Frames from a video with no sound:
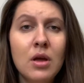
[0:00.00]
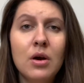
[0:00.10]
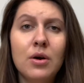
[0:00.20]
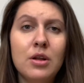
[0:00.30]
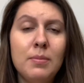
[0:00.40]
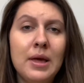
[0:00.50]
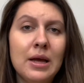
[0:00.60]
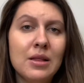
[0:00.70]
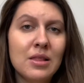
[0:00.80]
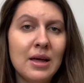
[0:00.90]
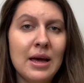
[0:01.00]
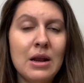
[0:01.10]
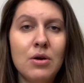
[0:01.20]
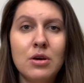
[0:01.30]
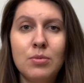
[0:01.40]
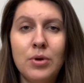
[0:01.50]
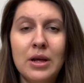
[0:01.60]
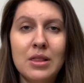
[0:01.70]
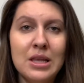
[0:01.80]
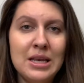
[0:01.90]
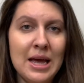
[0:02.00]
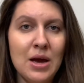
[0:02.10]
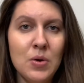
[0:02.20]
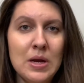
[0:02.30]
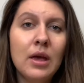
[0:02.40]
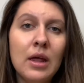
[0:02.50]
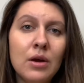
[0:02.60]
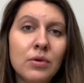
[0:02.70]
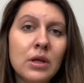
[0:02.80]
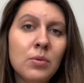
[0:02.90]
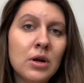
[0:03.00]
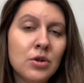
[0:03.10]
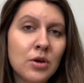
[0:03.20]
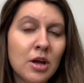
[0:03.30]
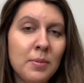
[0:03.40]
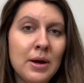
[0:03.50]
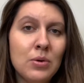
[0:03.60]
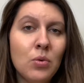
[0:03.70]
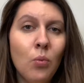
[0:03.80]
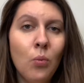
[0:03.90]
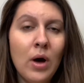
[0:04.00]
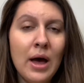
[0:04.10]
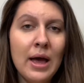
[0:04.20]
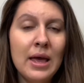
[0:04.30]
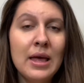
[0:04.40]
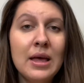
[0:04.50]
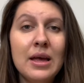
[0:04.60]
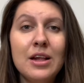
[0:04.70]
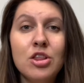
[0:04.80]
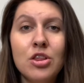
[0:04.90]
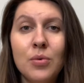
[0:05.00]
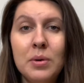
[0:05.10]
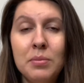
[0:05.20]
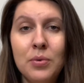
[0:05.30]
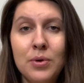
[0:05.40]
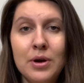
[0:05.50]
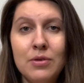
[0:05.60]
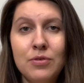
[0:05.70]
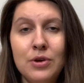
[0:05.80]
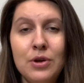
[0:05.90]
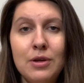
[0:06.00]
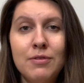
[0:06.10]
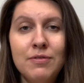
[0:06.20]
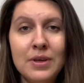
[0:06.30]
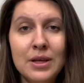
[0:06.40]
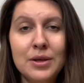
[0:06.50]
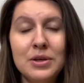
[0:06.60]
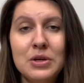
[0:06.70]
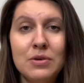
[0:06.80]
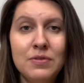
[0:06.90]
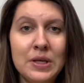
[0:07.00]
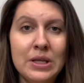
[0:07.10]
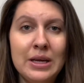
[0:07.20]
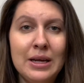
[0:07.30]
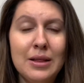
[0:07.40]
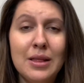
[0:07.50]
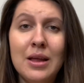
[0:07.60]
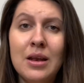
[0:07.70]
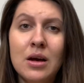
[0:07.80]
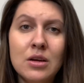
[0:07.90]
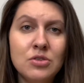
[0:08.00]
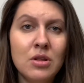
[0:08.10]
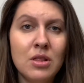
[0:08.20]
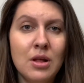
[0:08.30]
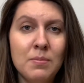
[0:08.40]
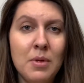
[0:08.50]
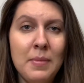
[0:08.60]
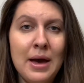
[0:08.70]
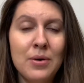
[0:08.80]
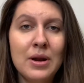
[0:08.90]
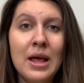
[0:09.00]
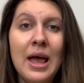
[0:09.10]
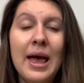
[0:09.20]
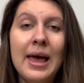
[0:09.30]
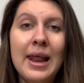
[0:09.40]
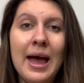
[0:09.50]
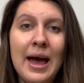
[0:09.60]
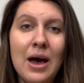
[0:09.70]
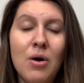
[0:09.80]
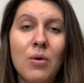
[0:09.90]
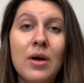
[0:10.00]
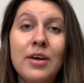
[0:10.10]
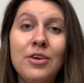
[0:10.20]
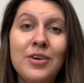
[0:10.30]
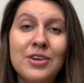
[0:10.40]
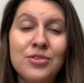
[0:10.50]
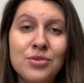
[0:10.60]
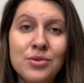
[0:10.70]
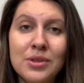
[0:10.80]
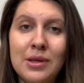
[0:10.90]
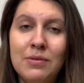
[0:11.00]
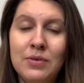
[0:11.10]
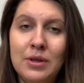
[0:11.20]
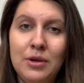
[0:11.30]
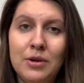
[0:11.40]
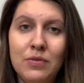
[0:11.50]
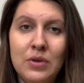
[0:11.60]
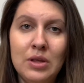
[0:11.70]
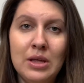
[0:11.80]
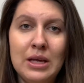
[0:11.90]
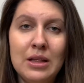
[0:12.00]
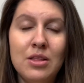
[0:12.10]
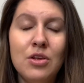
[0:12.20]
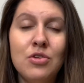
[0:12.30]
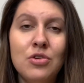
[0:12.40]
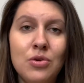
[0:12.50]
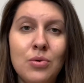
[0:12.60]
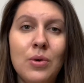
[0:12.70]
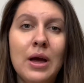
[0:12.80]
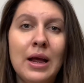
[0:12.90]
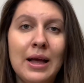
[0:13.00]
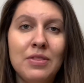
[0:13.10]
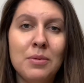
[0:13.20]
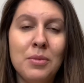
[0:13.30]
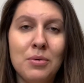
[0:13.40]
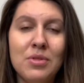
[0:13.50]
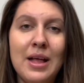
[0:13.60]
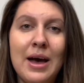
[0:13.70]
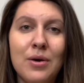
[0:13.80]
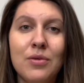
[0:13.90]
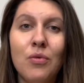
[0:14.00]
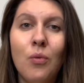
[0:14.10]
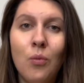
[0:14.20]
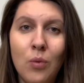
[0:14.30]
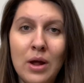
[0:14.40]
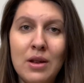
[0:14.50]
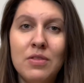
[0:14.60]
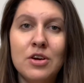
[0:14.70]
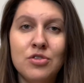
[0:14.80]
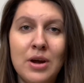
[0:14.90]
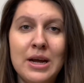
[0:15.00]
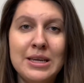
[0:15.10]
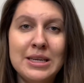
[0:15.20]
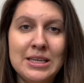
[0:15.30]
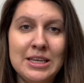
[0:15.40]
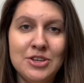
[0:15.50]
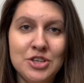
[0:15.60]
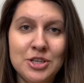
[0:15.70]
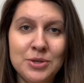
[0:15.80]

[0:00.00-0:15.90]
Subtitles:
or to make us sad or to bring us down. And I really want to talk about why it's so important for you to feel your feelings and not just numb them out, and how you can truly feel your feelings to get the most out of what they're trying to teach you.